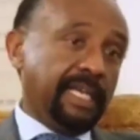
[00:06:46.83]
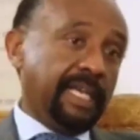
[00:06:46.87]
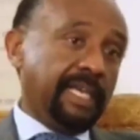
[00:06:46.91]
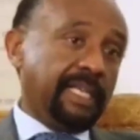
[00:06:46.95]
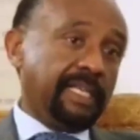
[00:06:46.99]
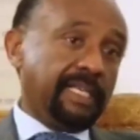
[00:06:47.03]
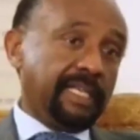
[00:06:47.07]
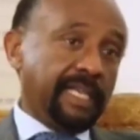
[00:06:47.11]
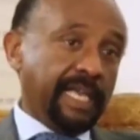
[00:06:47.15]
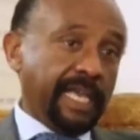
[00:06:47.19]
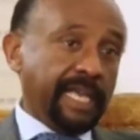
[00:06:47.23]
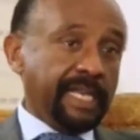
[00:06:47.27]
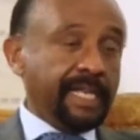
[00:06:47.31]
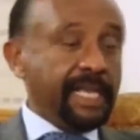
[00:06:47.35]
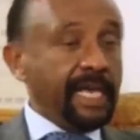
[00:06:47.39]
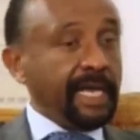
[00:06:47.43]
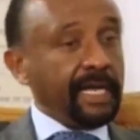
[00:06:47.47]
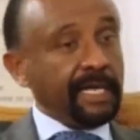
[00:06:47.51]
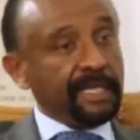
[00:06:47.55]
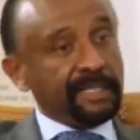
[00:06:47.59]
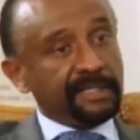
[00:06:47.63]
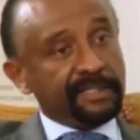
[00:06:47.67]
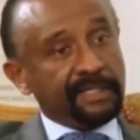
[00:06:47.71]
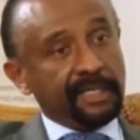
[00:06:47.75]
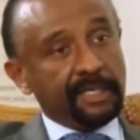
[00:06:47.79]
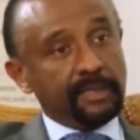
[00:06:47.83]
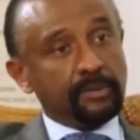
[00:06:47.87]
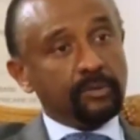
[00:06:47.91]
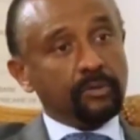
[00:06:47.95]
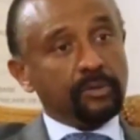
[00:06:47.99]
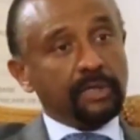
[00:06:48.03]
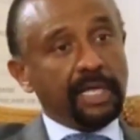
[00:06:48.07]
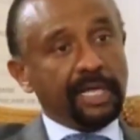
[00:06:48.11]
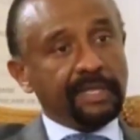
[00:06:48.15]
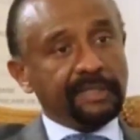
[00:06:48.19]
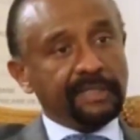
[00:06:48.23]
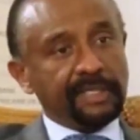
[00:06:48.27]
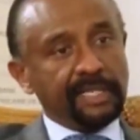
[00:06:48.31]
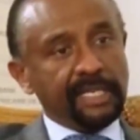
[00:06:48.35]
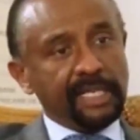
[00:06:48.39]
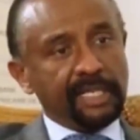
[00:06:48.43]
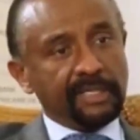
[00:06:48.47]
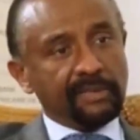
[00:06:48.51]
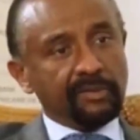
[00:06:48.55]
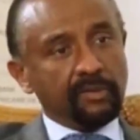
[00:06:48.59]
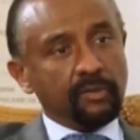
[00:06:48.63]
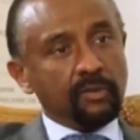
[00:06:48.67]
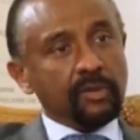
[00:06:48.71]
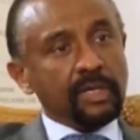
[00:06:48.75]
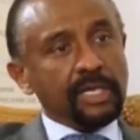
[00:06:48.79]
and Kenya can sell to
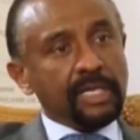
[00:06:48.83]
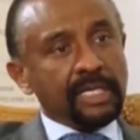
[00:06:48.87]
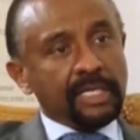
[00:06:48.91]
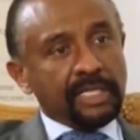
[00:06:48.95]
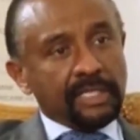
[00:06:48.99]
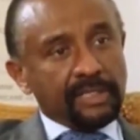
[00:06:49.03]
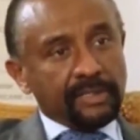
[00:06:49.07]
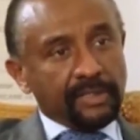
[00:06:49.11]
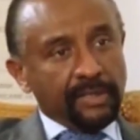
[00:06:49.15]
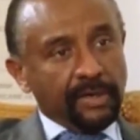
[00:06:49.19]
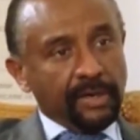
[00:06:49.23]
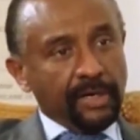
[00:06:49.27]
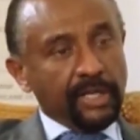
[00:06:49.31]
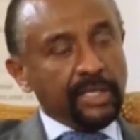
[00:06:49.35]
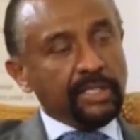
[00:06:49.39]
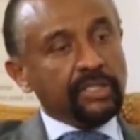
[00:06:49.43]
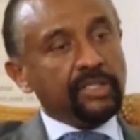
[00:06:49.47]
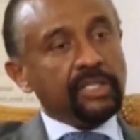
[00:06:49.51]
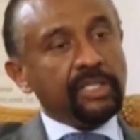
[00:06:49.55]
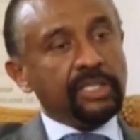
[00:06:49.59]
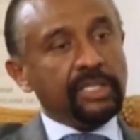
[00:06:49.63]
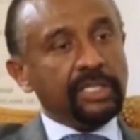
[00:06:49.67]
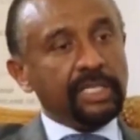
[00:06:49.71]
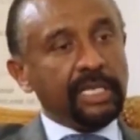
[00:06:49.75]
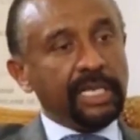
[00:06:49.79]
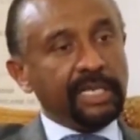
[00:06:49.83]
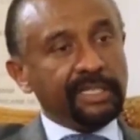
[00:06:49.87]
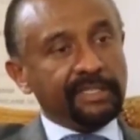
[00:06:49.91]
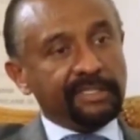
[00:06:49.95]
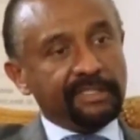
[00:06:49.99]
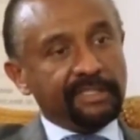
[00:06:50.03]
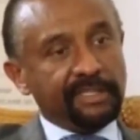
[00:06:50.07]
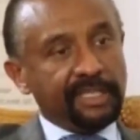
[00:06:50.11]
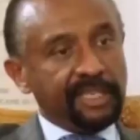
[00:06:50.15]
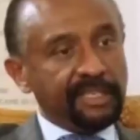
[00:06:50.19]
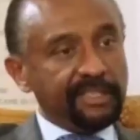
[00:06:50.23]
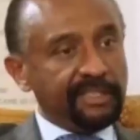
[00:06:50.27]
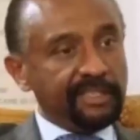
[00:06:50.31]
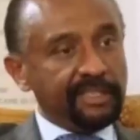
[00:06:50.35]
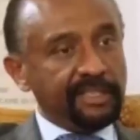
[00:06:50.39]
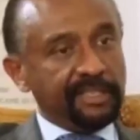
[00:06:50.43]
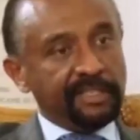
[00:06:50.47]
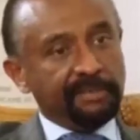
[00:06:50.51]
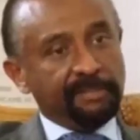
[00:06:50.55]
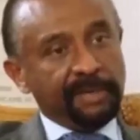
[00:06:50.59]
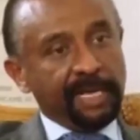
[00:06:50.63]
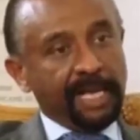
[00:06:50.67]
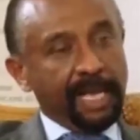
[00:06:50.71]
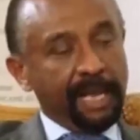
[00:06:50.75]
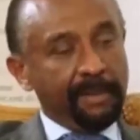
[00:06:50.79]
Tanzania. So the region
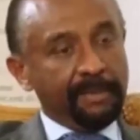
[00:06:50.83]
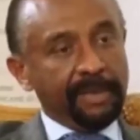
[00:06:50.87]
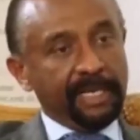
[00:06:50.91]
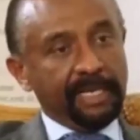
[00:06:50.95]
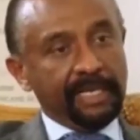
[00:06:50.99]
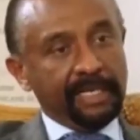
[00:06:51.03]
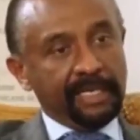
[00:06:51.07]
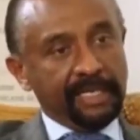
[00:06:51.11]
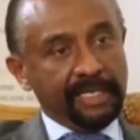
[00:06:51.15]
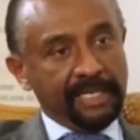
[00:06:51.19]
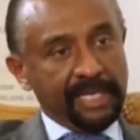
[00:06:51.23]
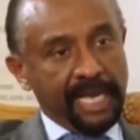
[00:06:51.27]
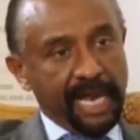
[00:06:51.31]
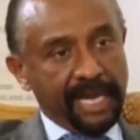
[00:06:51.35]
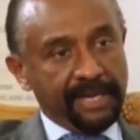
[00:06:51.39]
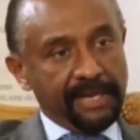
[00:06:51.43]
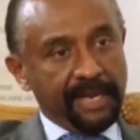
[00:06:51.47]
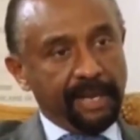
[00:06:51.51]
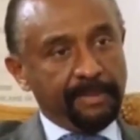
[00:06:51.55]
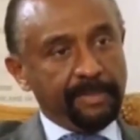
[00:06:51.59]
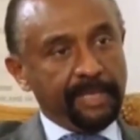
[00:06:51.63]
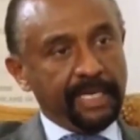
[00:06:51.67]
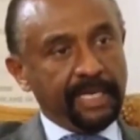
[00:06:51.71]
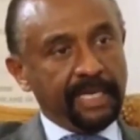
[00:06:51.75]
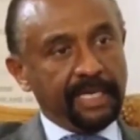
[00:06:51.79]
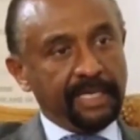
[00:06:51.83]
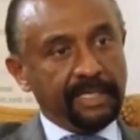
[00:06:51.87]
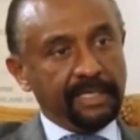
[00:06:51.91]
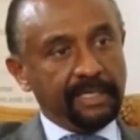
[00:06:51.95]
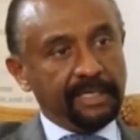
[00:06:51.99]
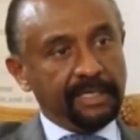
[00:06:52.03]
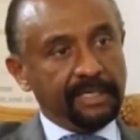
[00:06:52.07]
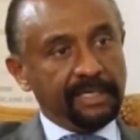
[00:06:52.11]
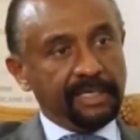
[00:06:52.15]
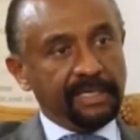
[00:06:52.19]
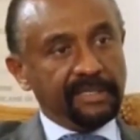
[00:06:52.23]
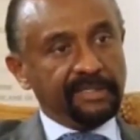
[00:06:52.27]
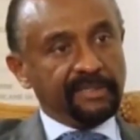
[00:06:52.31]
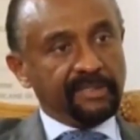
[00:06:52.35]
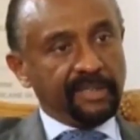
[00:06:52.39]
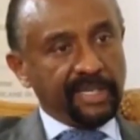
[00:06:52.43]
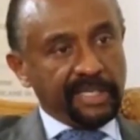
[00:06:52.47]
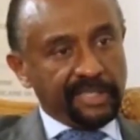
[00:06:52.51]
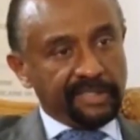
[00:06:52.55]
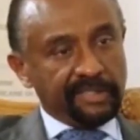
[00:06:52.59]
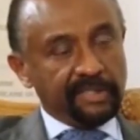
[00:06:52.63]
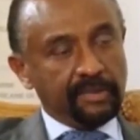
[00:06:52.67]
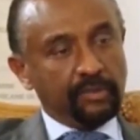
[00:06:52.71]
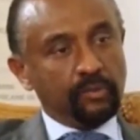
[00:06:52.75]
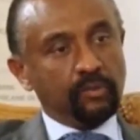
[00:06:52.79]
is becoming dynamic, and there's
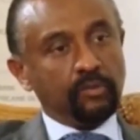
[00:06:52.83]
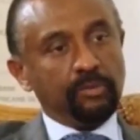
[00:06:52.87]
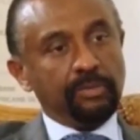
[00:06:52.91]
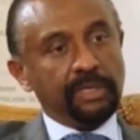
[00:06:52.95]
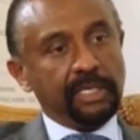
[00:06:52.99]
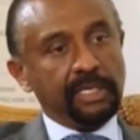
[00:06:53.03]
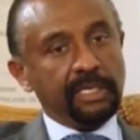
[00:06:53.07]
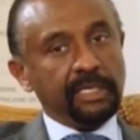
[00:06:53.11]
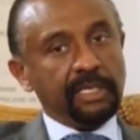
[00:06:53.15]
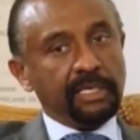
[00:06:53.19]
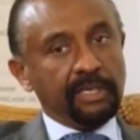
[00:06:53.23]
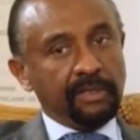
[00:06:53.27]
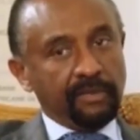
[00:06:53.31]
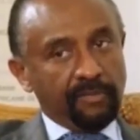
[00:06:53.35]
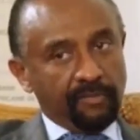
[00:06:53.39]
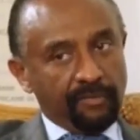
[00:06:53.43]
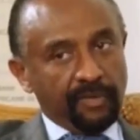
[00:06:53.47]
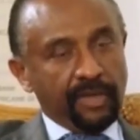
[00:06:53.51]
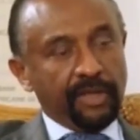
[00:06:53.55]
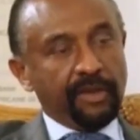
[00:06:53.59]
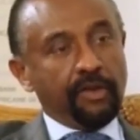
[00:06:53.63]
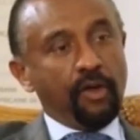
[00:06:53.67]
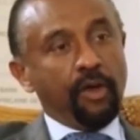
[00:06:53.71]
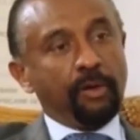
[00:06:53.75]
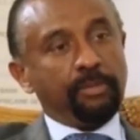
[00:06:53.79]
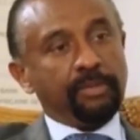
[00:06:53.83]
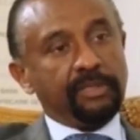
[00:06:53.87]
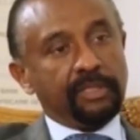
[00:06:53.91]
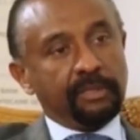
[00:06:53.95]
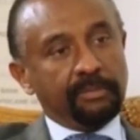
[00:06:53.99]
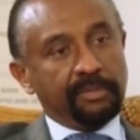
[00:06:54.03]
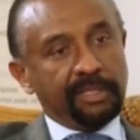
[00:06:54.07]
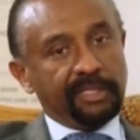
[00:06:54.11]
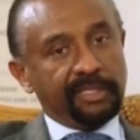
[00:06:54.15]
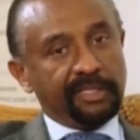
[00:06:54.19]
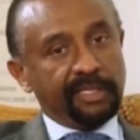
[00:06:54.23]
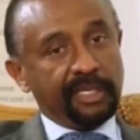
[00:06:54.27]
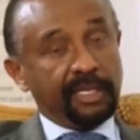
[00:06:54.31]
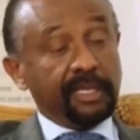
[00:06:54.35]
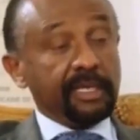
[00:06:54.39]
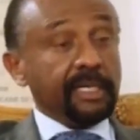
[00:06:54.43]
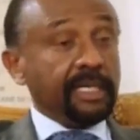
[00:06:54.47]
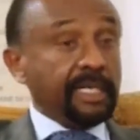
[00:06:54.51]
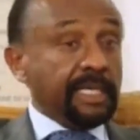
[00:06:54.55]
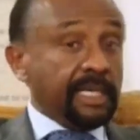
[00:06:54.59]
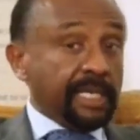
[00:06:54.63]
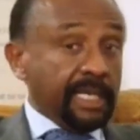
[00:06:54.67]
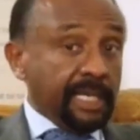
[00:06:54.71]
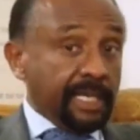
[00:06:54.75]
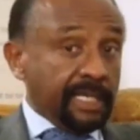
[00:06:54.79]
reason to be very optimistic.
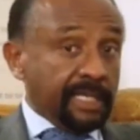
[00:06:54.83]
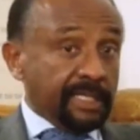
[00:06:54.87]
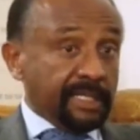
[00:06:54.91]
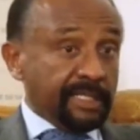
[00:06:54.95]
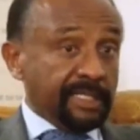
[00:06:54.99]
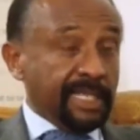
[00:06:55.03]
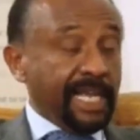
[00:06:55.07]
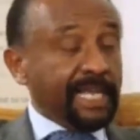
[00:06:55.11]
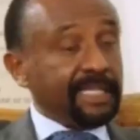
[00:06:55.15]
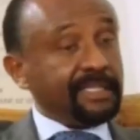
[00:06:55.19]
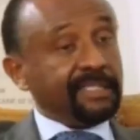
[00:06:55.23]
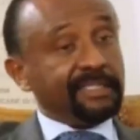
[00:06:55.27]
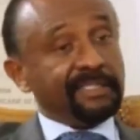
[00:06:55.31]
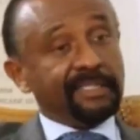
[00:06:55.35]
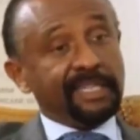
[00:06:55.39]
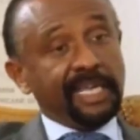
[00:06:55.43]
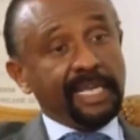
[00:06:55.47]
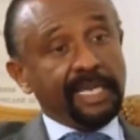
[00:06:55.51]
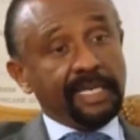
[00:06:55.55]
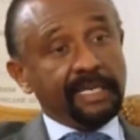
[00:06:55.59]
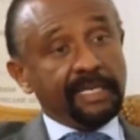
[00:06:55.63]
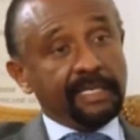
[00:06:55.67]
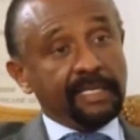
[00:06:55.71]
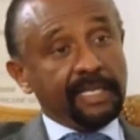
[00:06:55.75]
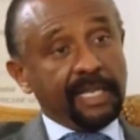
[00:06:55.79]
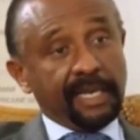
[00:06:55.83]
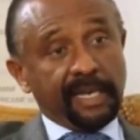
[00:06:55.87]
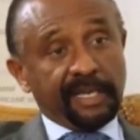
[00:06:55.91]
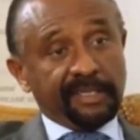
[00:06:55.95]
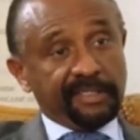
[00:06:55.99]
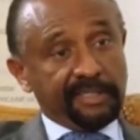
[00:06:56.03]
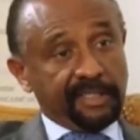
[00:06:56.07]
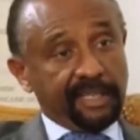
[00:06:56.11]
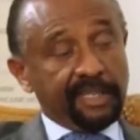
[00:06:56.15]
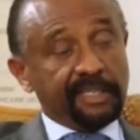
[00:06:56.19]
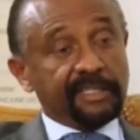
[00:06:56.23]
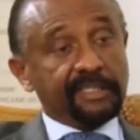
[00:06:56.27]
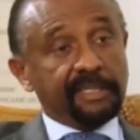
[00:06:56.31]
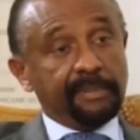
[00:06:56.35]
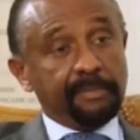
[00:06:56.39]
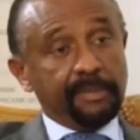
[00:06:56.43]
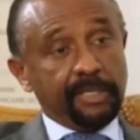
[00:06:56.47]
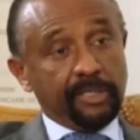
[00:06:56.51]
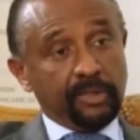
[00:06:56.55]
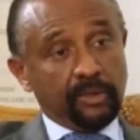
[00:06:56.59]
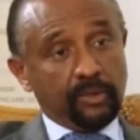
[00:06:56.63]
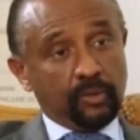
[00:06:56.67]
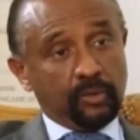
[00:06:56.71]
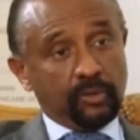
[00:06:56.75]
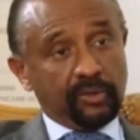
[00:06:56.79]
That said, there are still some
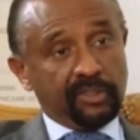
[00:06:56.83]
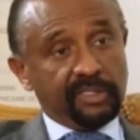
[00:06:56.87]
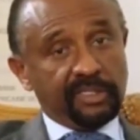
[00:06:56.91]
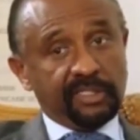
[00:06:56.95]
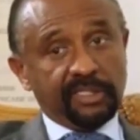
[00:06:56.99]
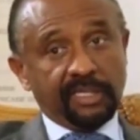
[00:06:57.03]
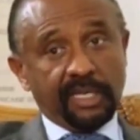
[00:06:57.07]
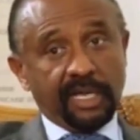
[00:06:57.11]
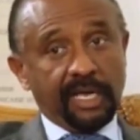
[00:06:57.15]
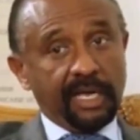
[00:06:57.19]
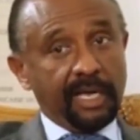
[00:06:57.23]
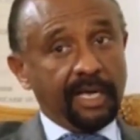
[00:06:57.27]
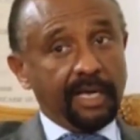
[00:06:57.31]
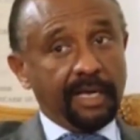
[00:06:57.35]
issues.